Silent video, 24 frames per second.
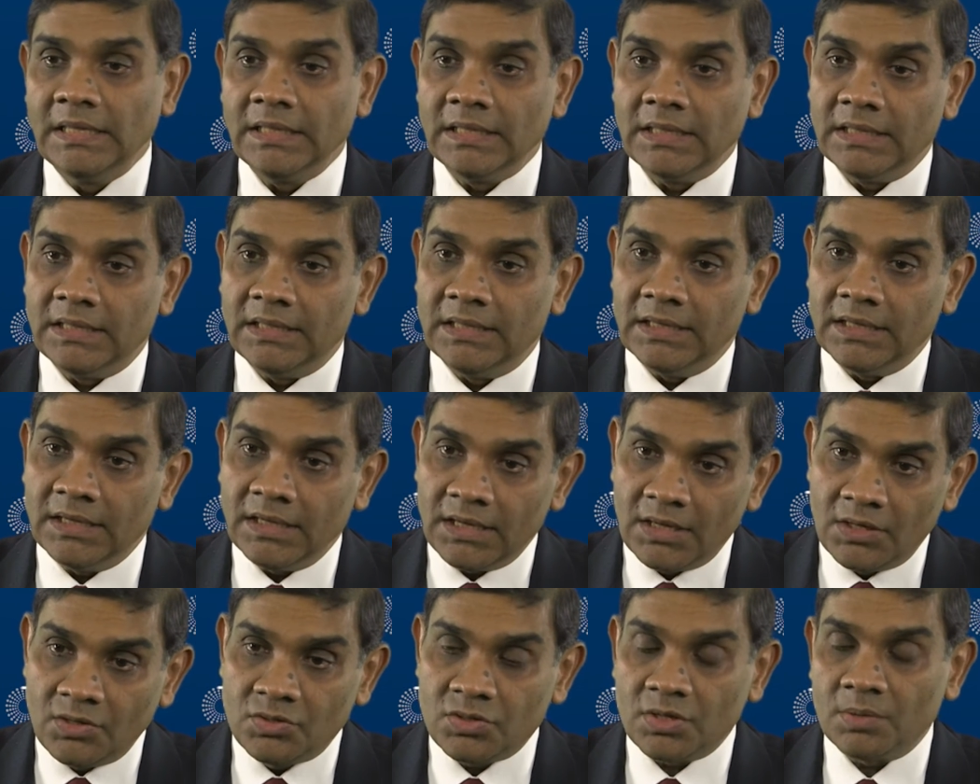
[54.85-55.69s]
The
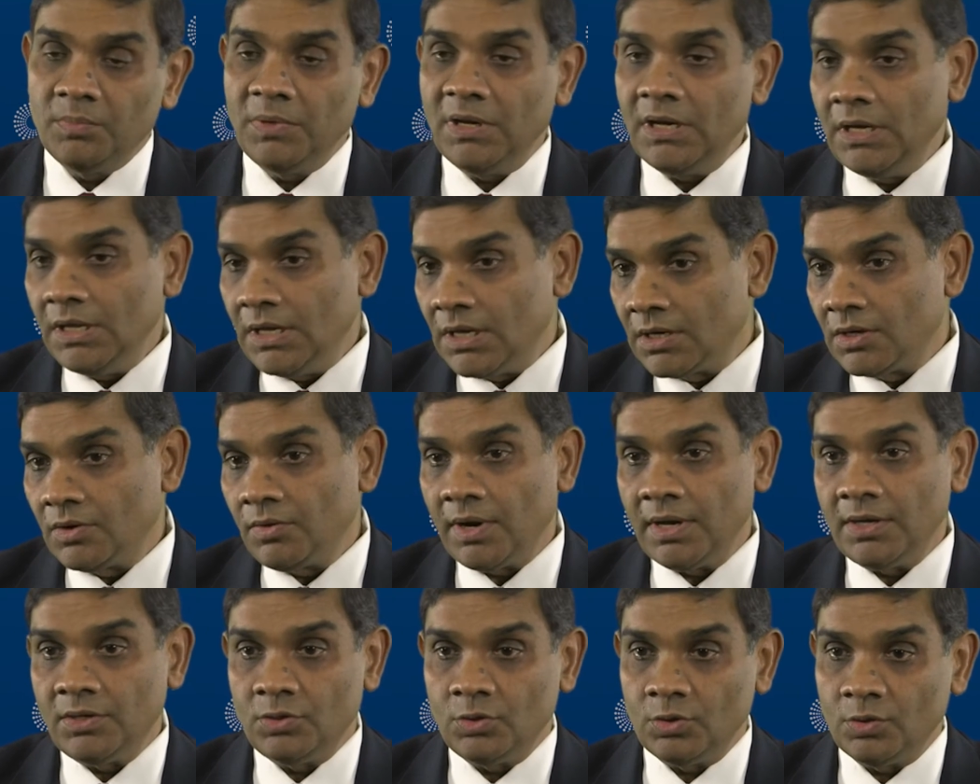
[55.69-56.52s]
intermediate
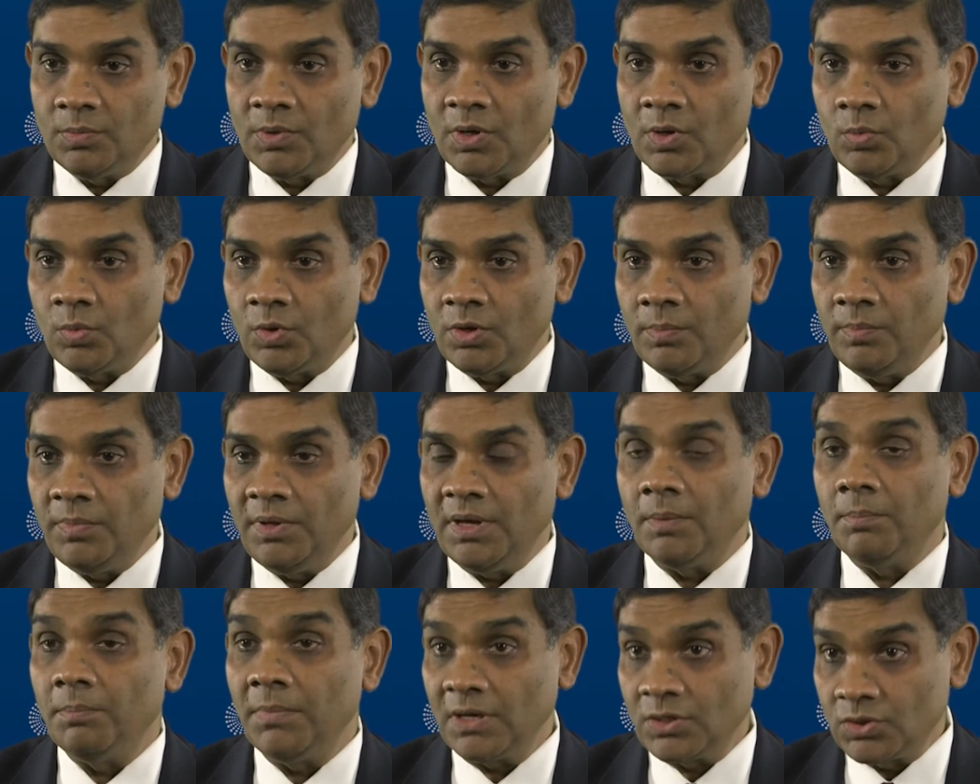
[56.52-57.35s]
grade tumor would be
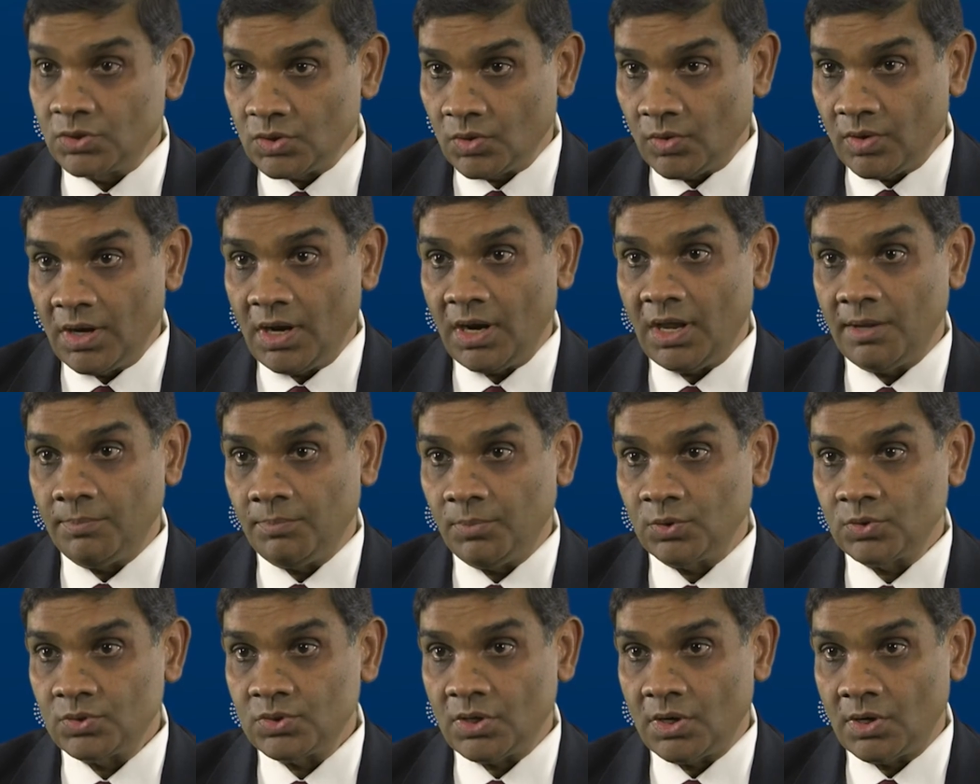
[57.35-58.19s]
a myxoid
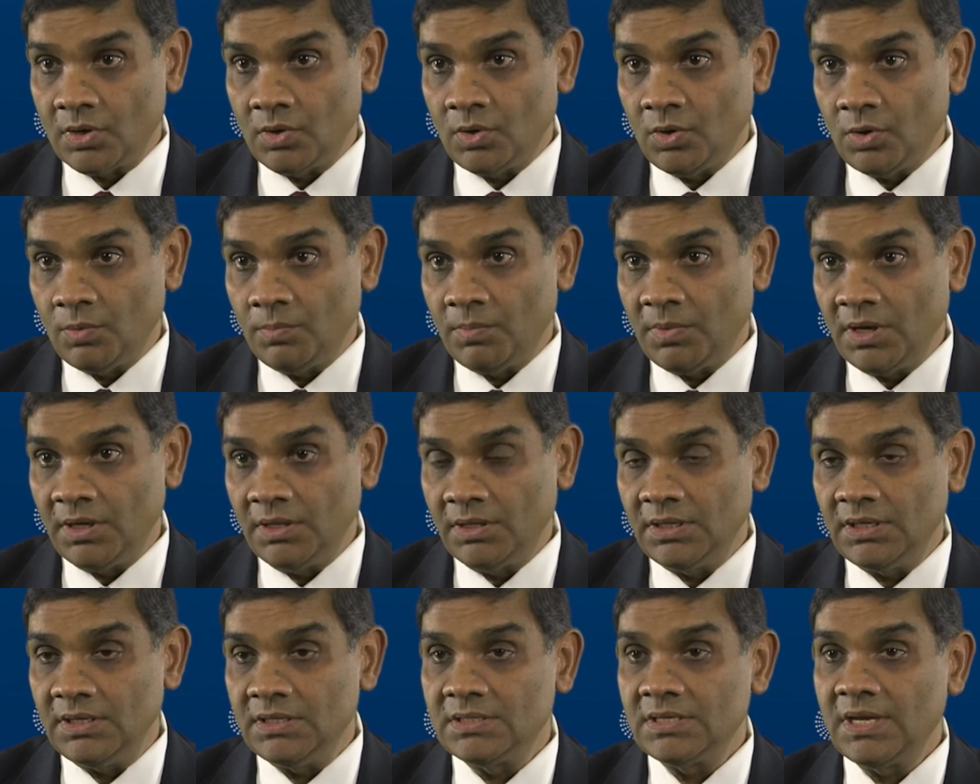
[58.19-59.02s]
liposarcoma.
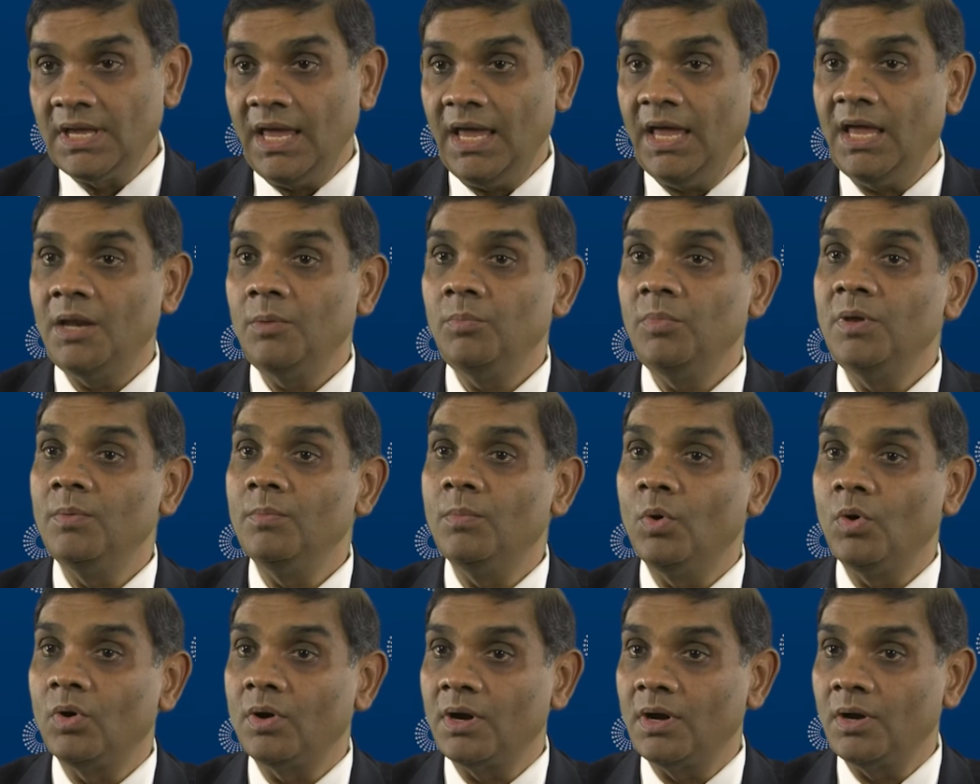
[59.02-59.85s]
These can be
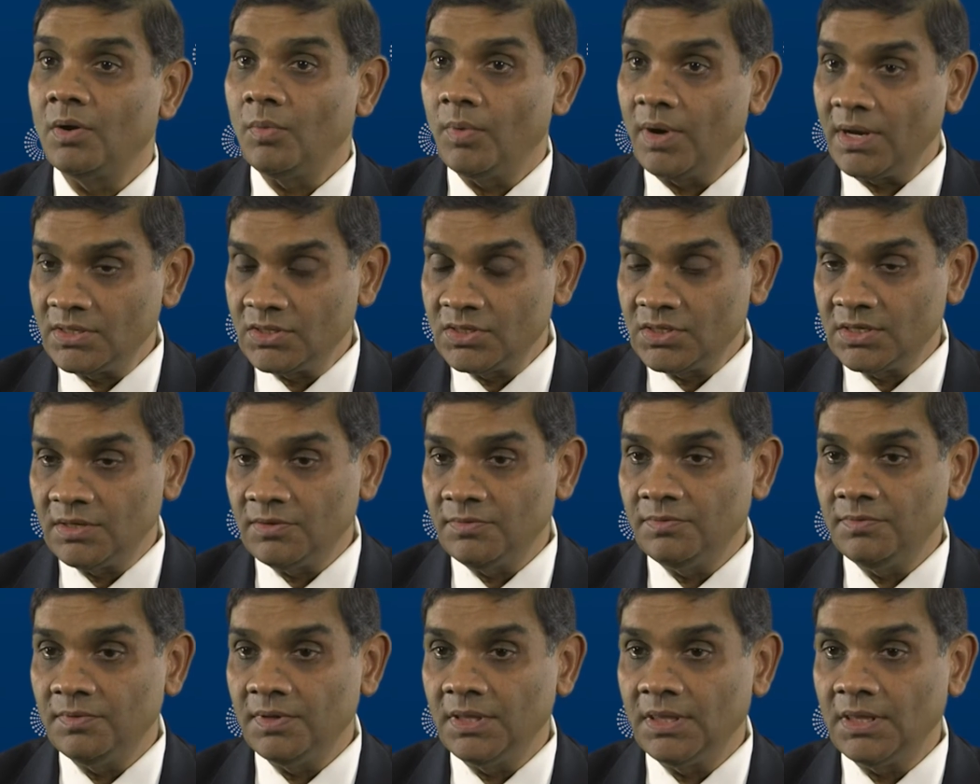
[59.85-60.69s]
more
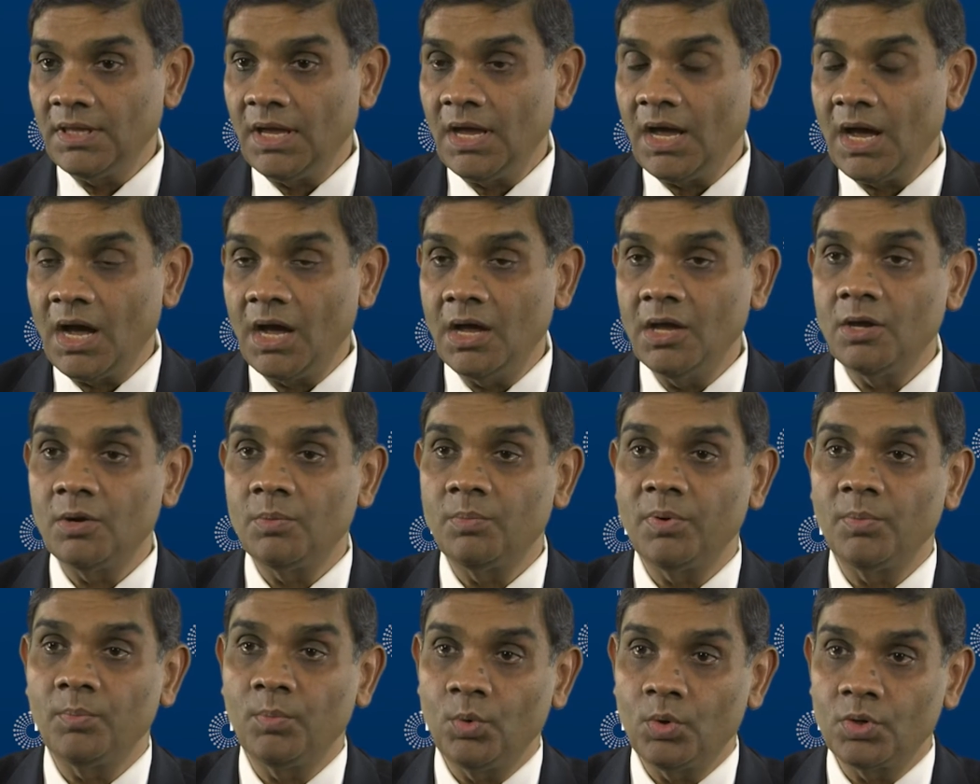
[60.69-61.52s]
aggressive with a higher
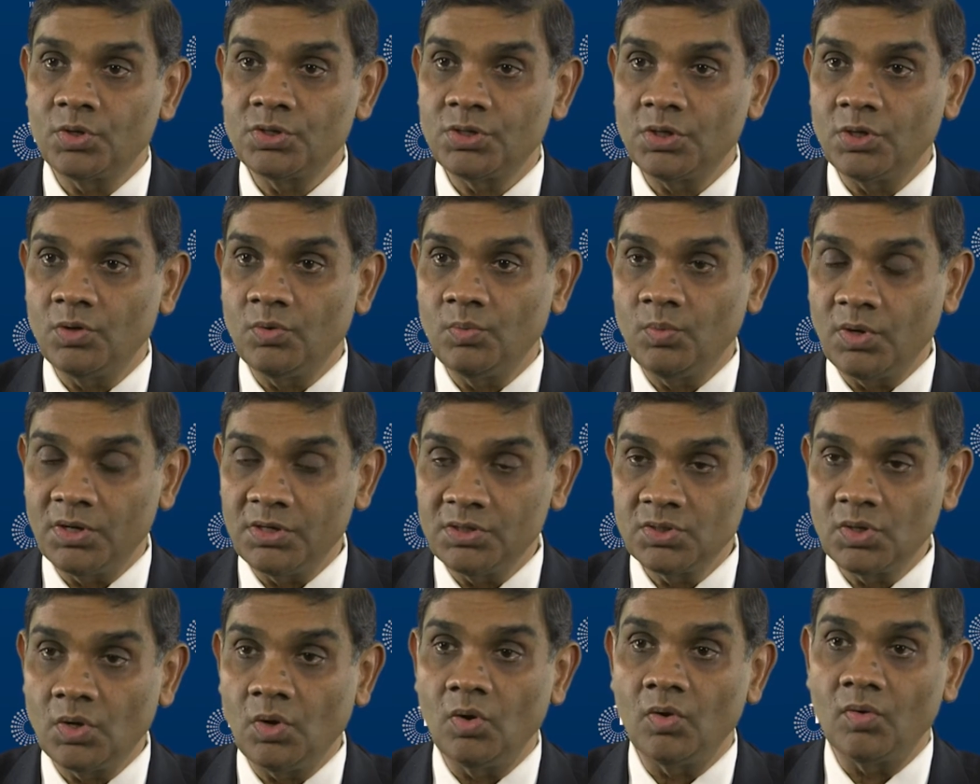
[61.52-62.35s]
proportion of what
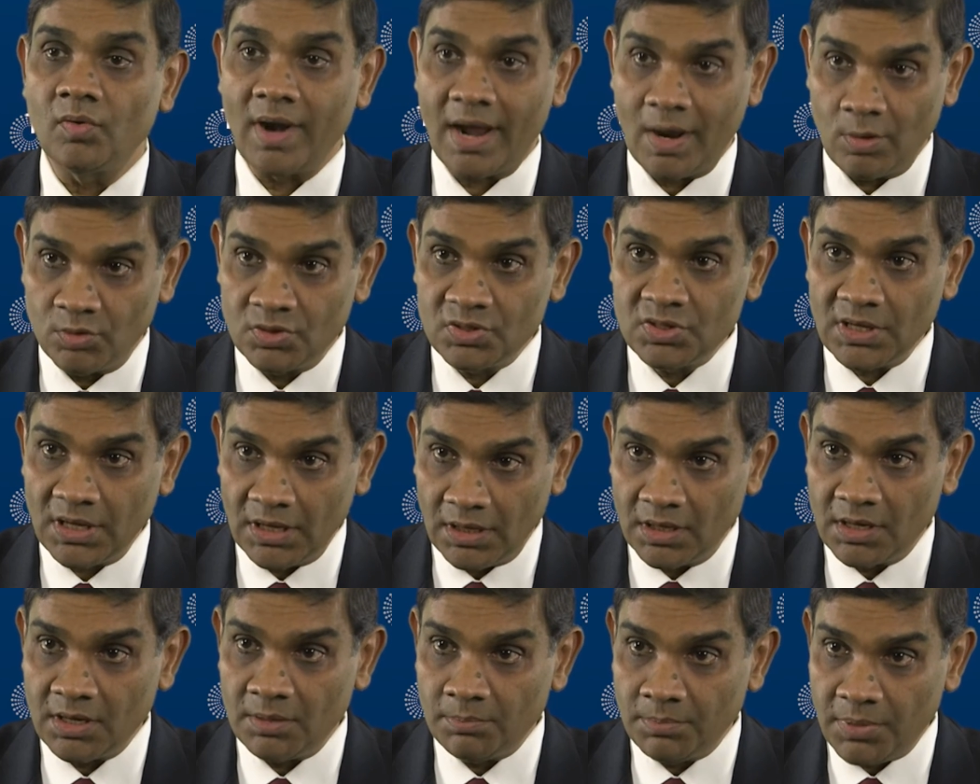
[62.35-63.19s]
is called round
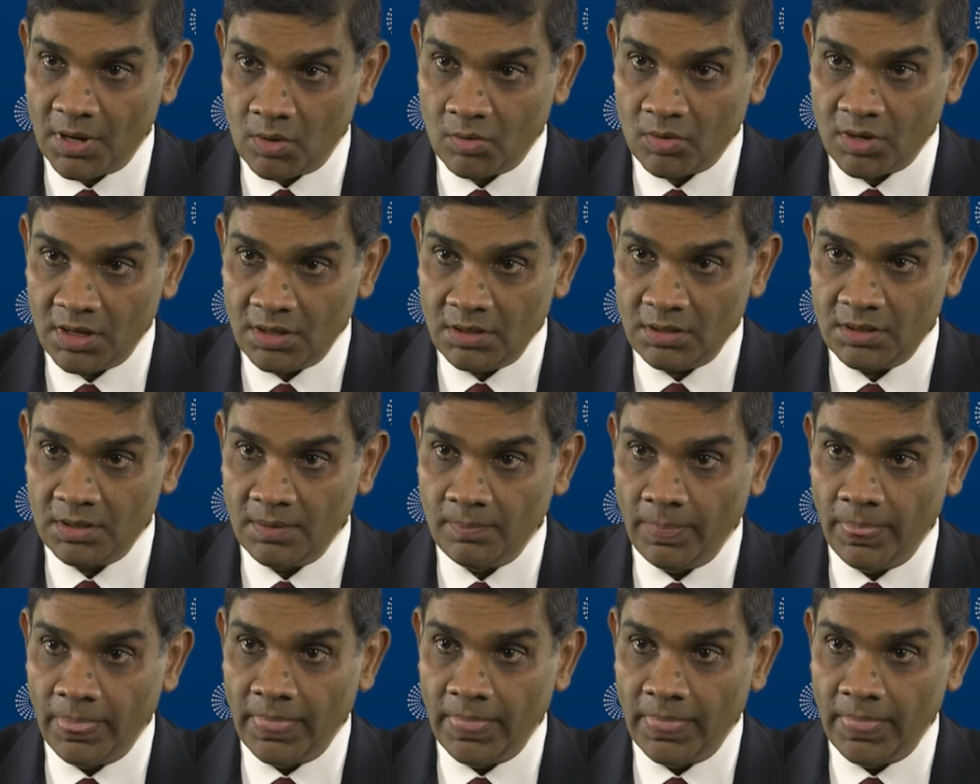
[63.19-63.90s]
cell component.